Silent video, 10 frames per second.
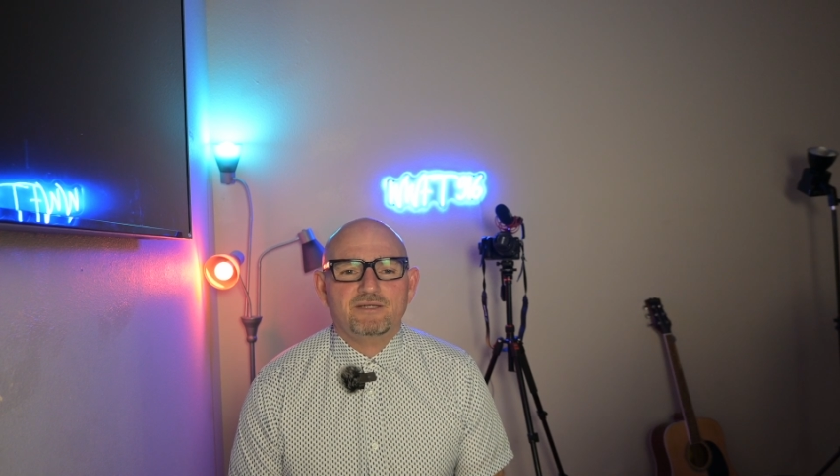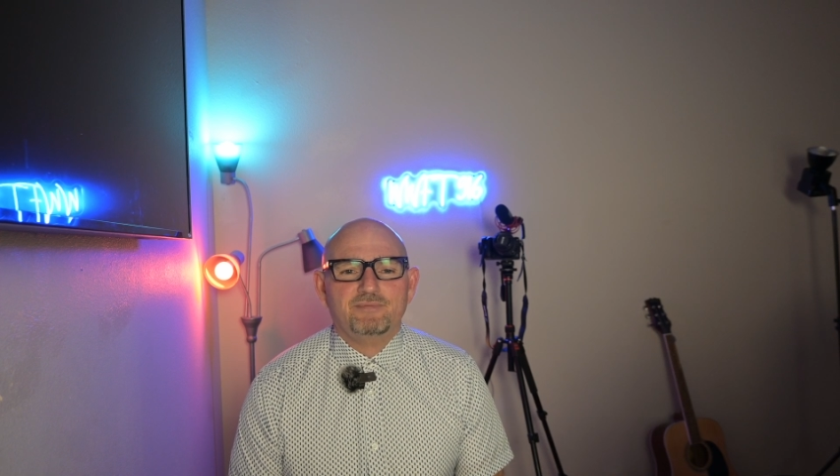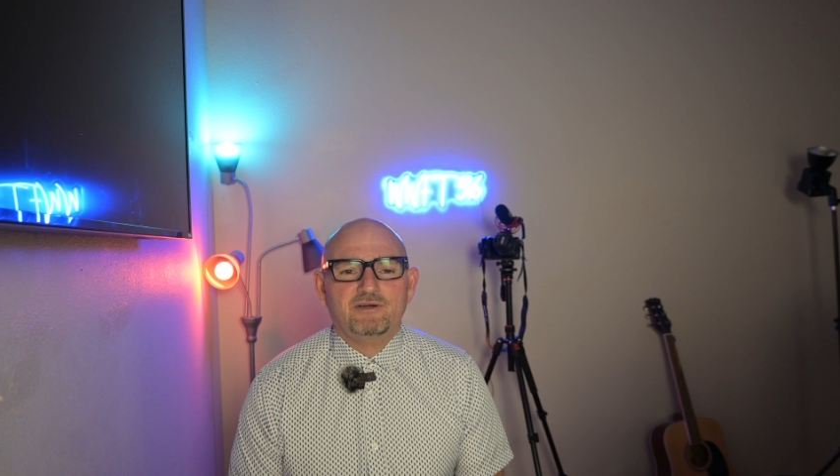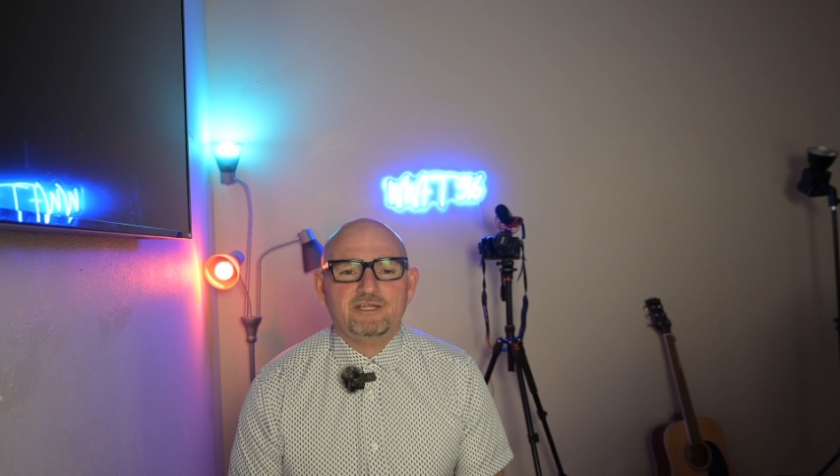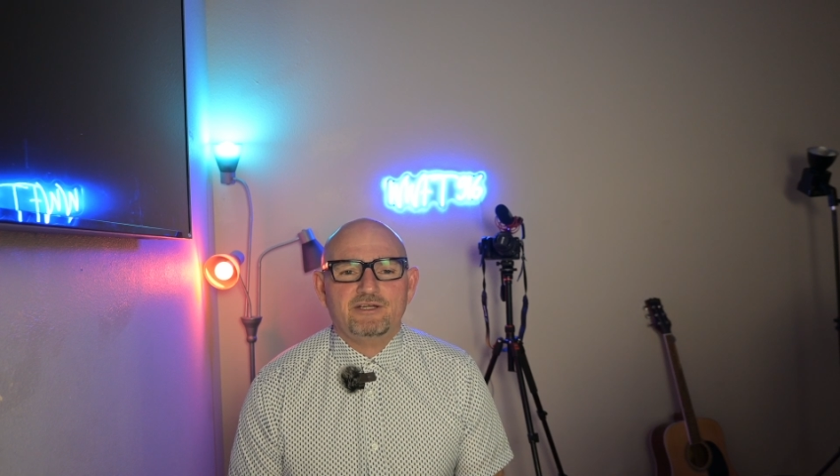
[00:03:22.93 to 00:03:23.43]

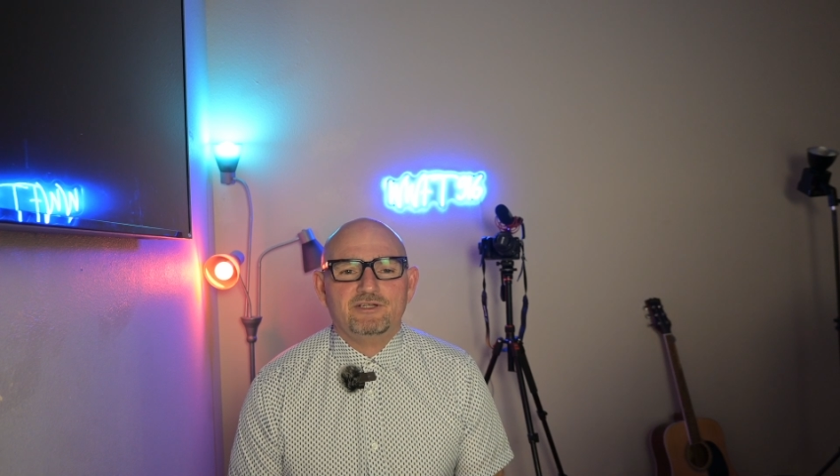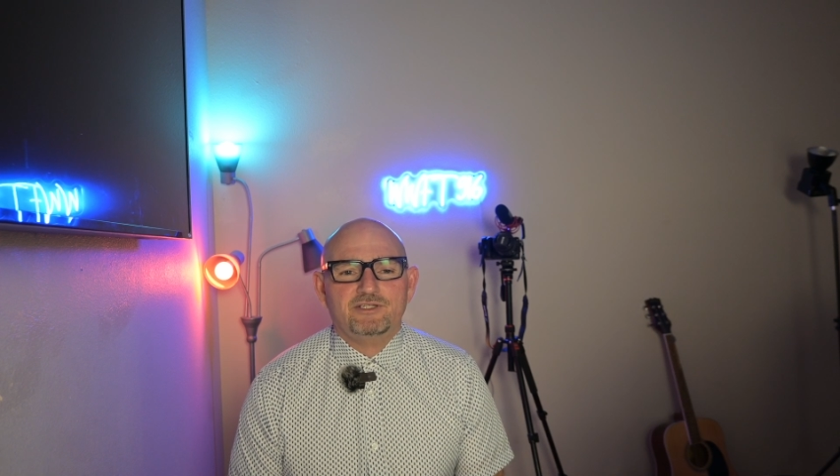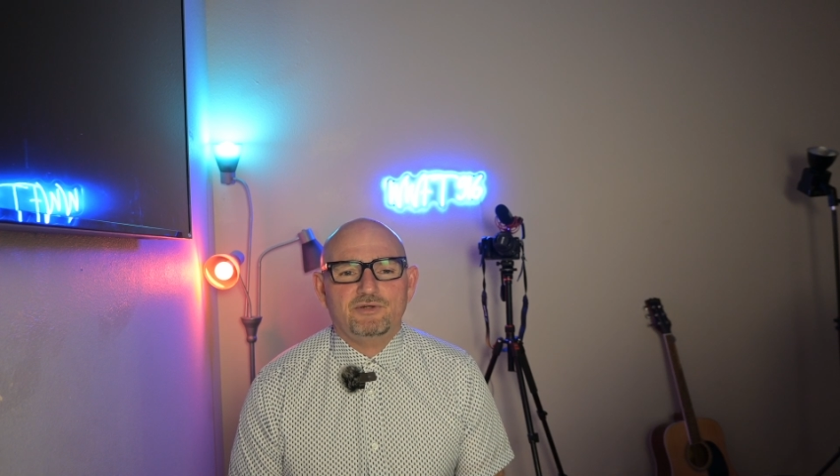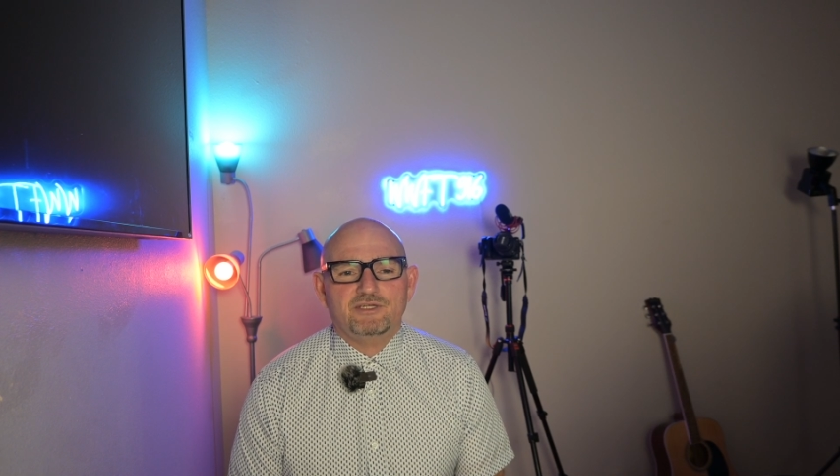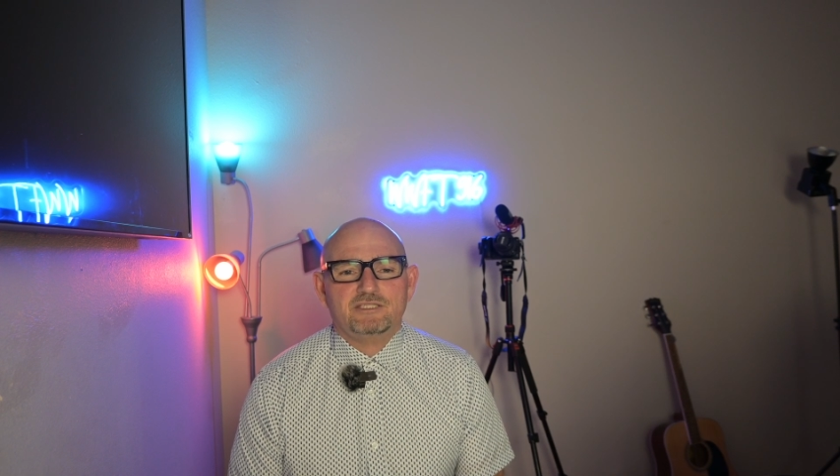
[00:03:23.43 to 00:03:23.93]
ability
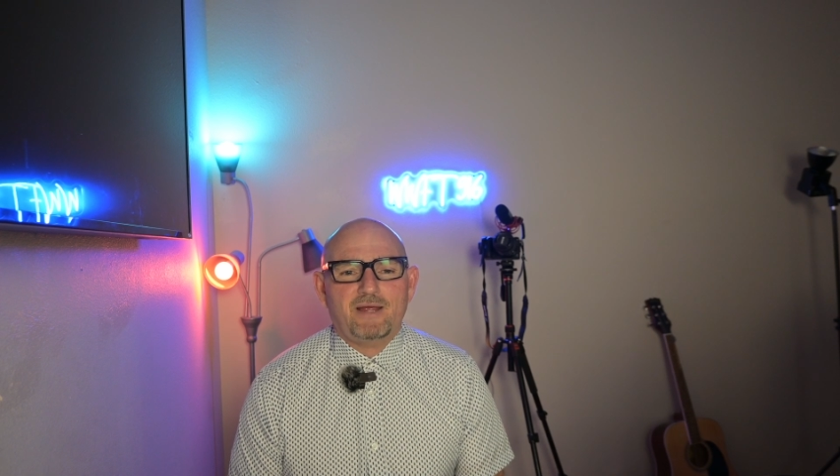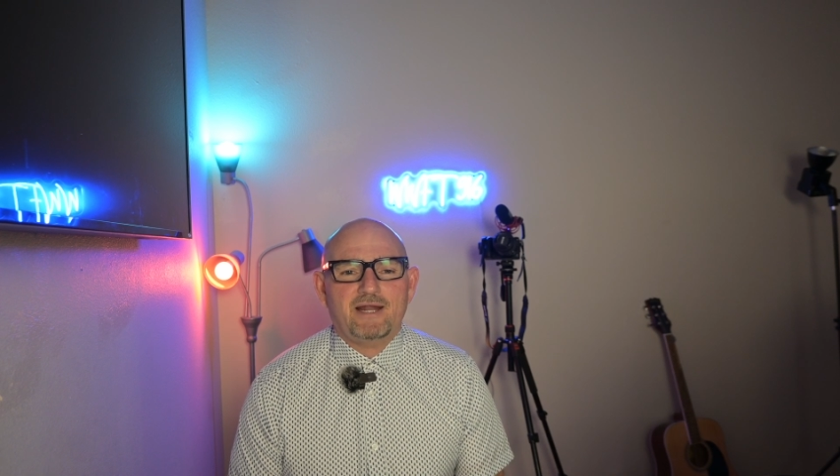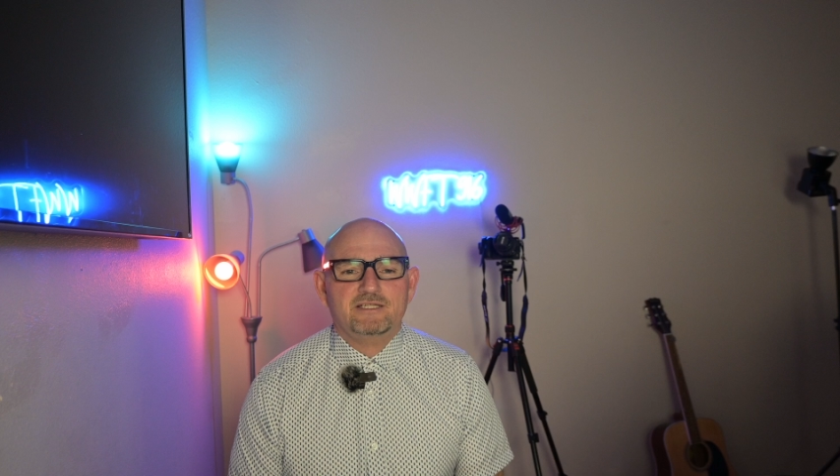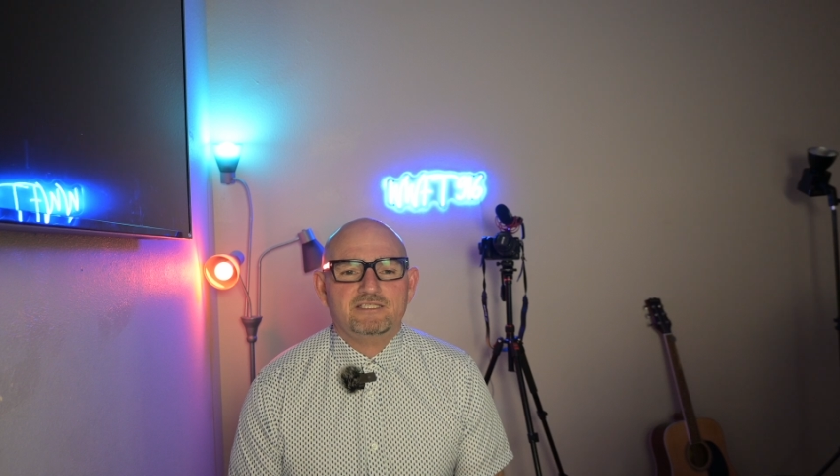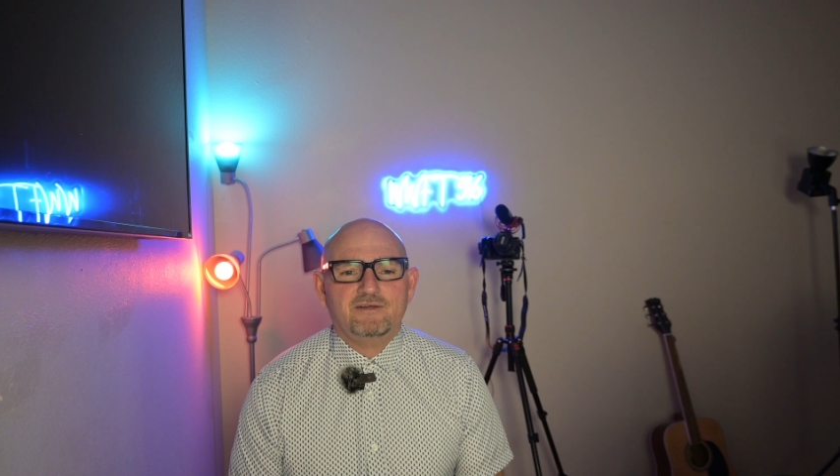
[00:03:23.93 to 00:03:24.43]
to
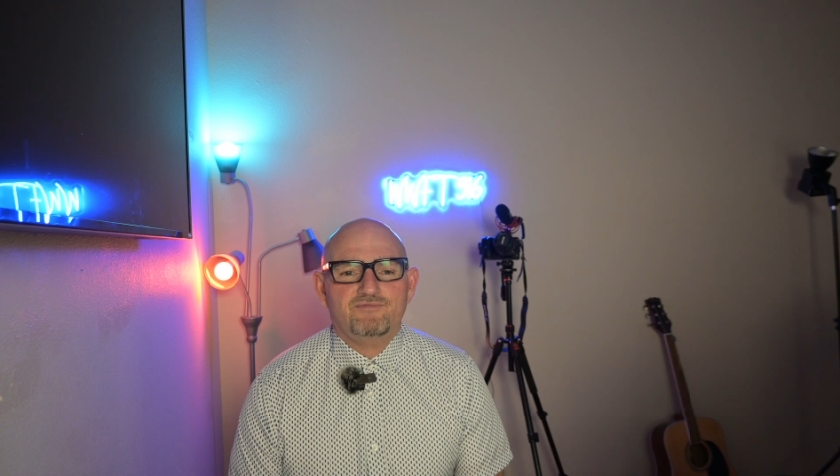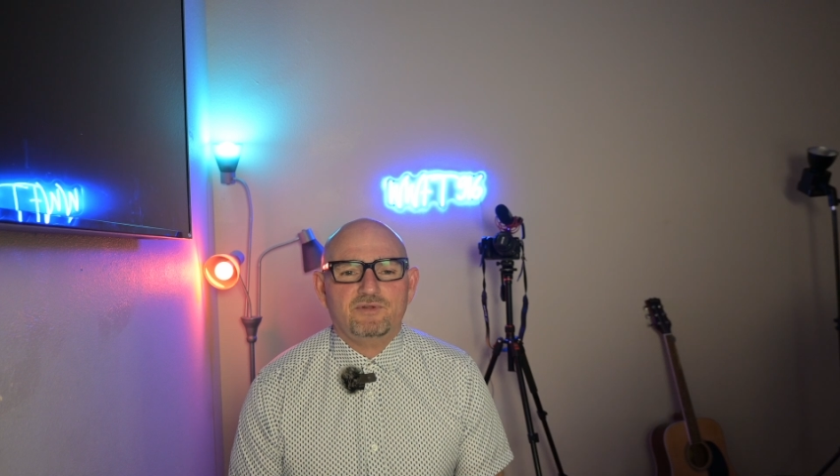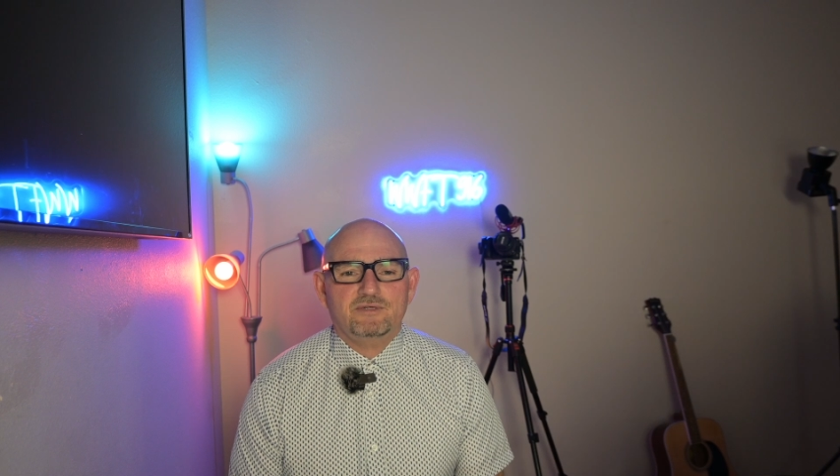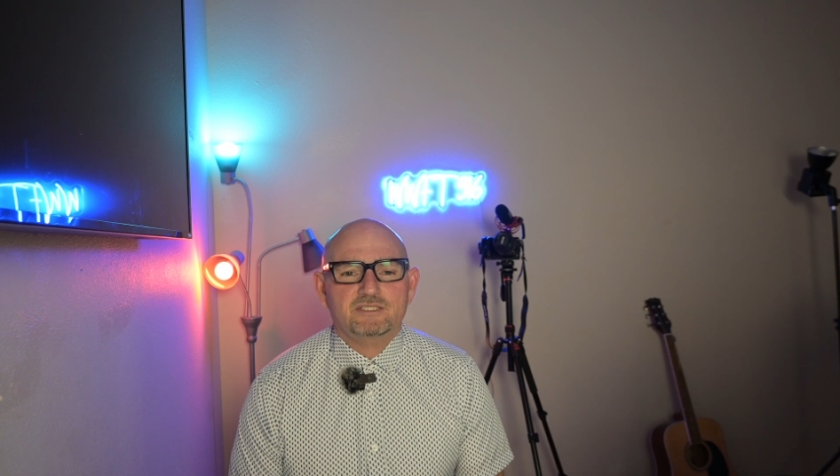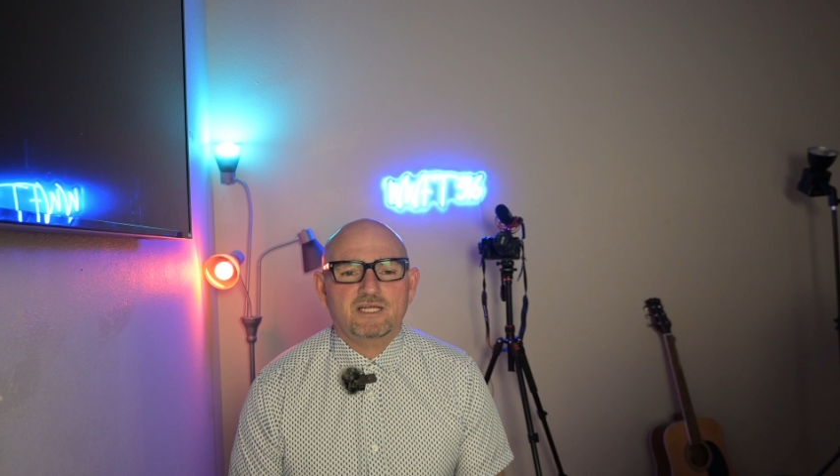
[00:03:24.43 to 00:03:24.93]
expand its
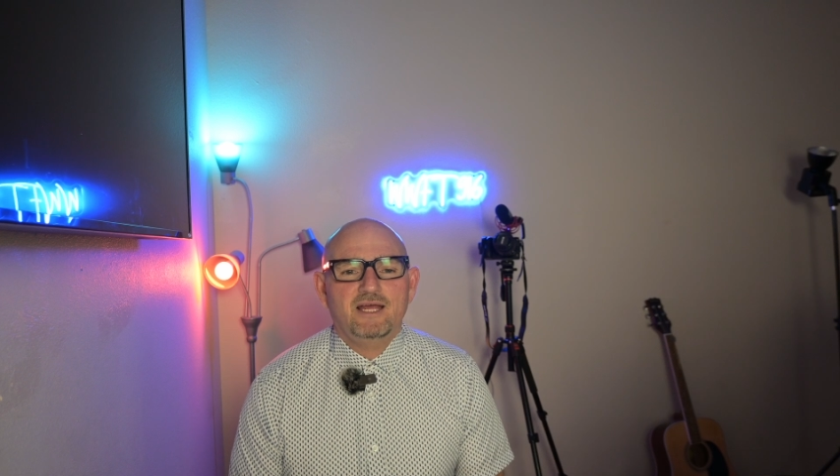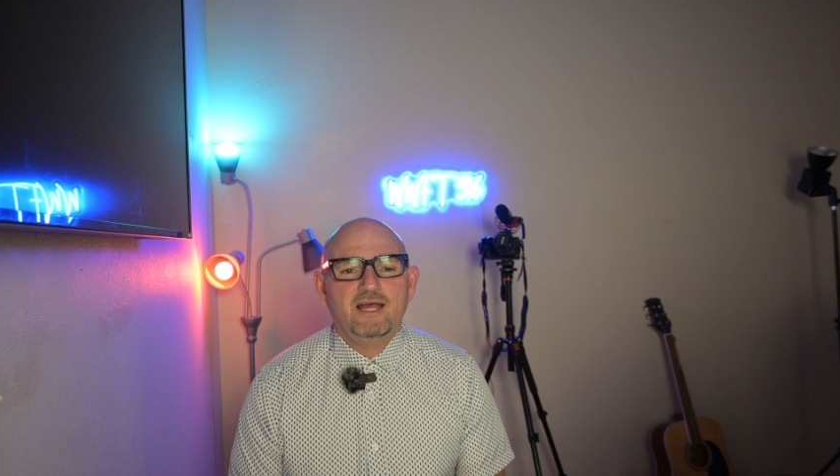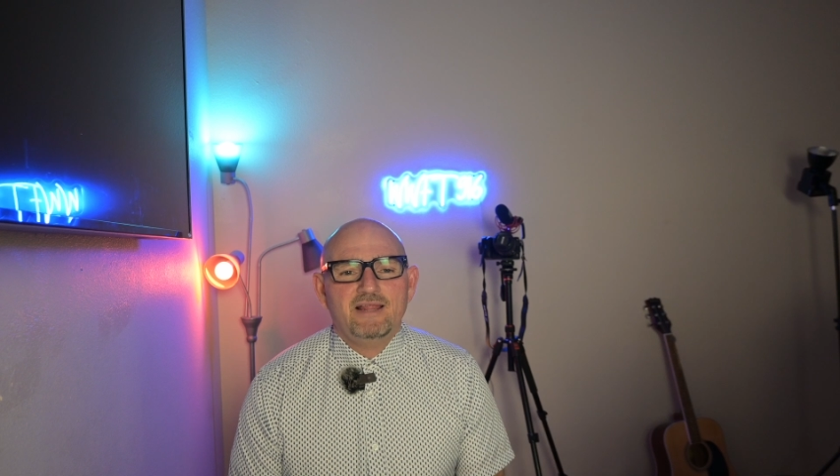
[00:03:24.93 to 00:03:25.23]
influence.